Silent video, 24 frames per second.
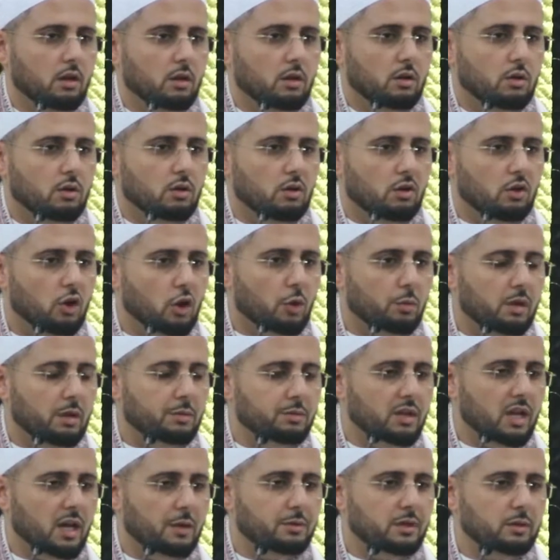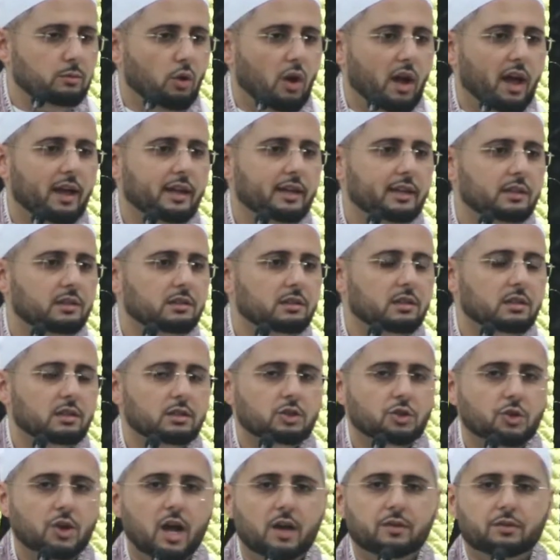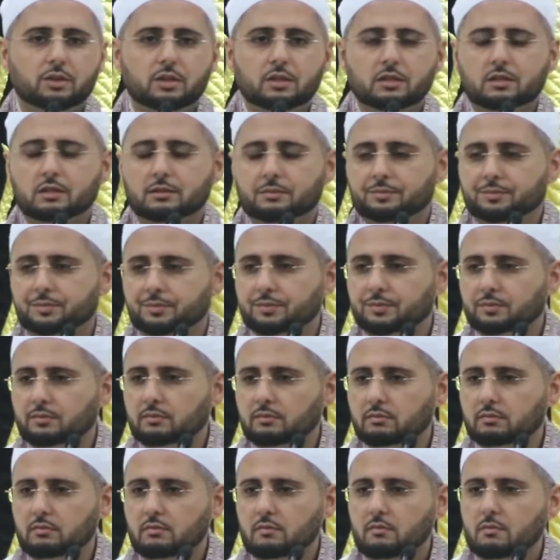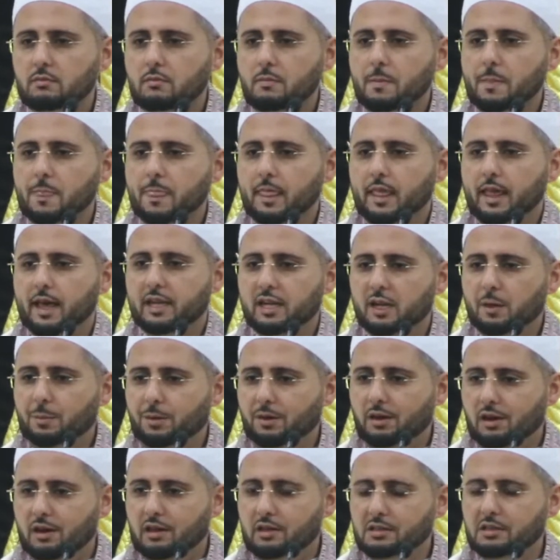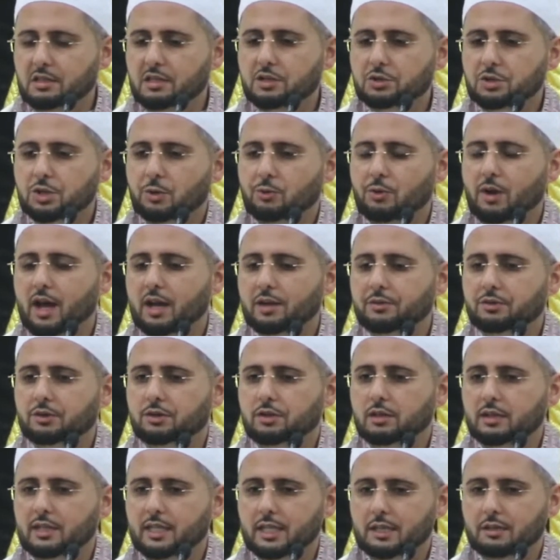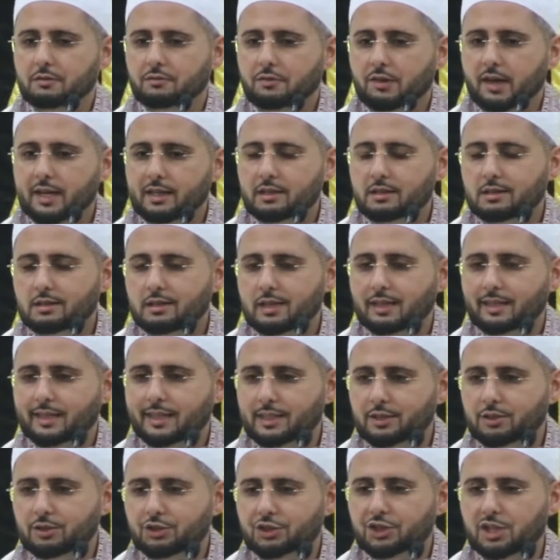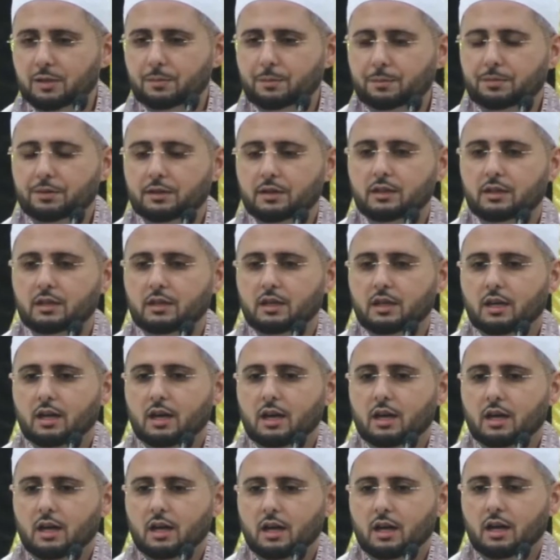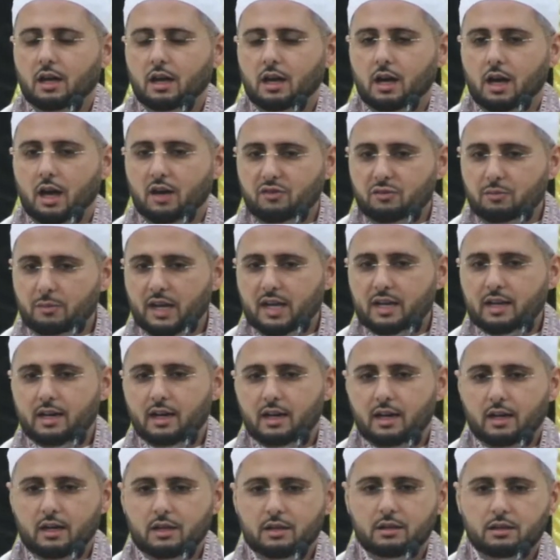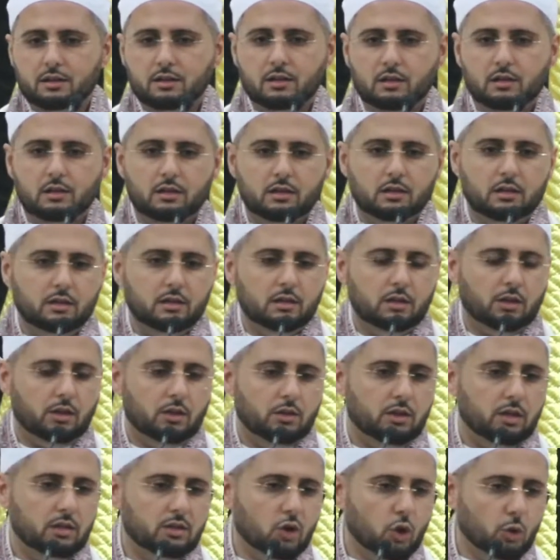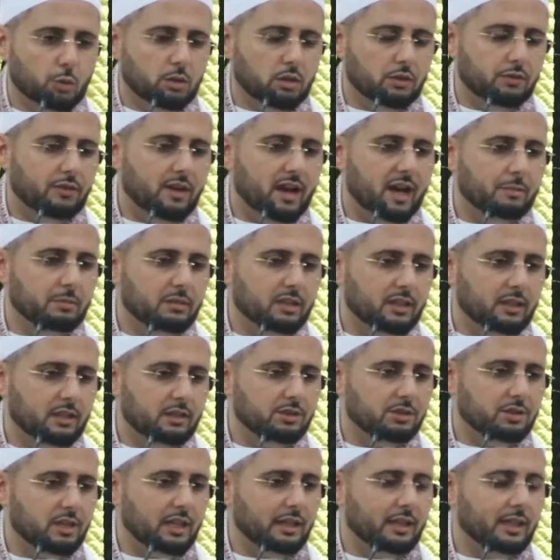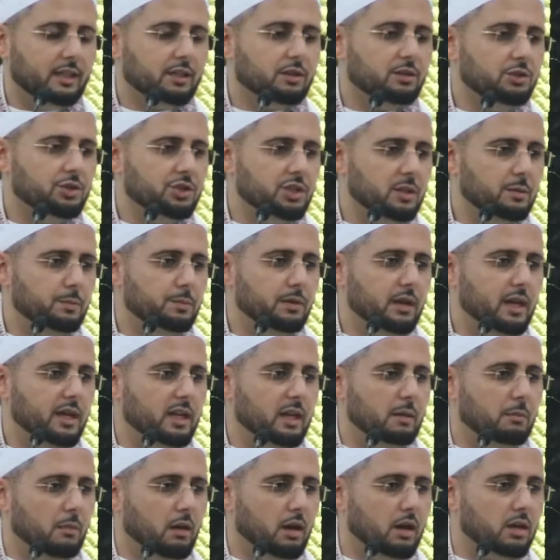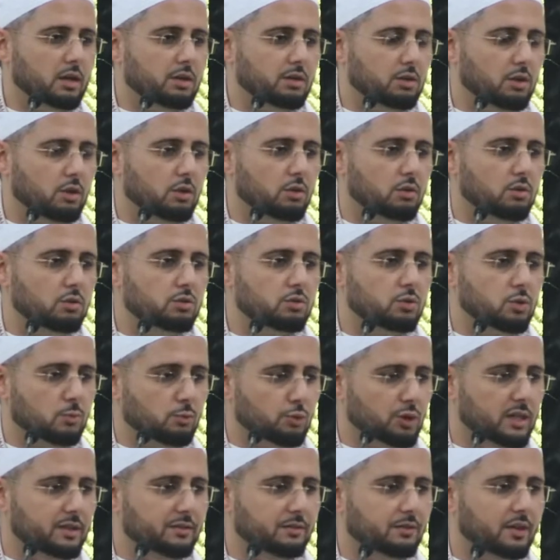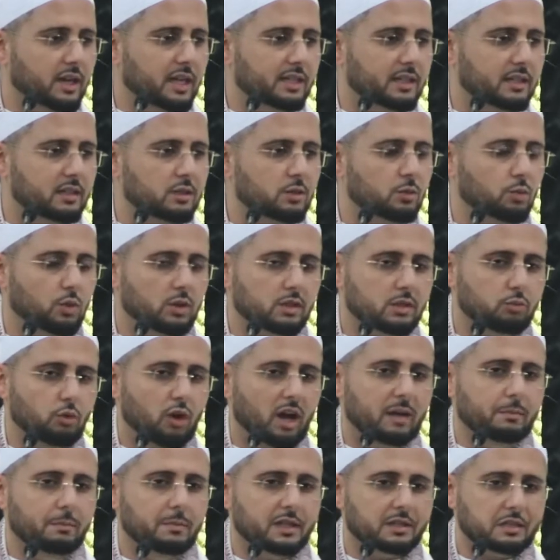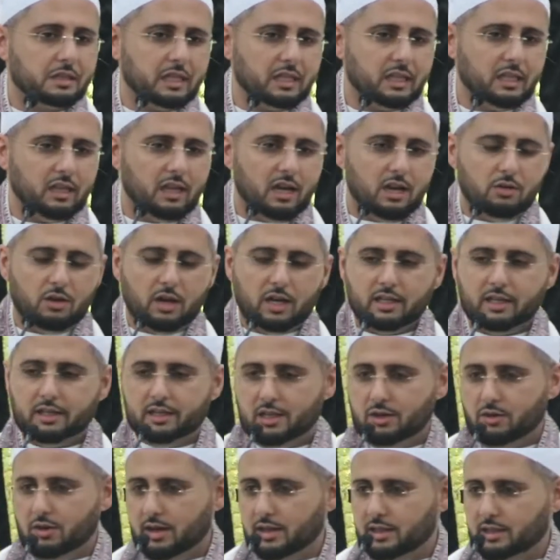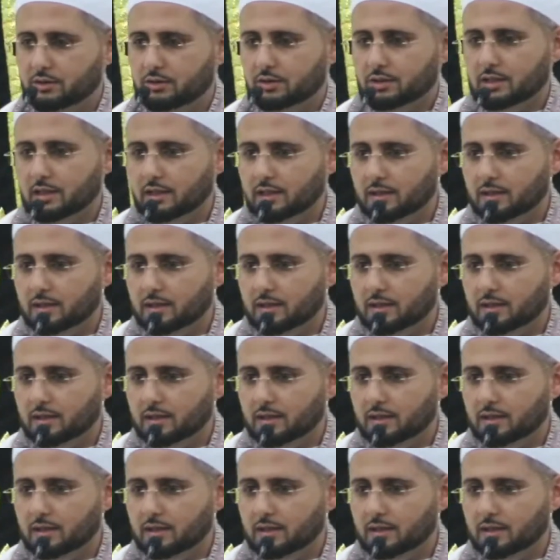Uqbah ibn Abi Mu'ayt traveled, and upon his arrival, he invites the leadership of Mecca, the noble families, the leadership, and among those whom were invited was Muhammad sallallahu alayhi wa alayhi wa sallam.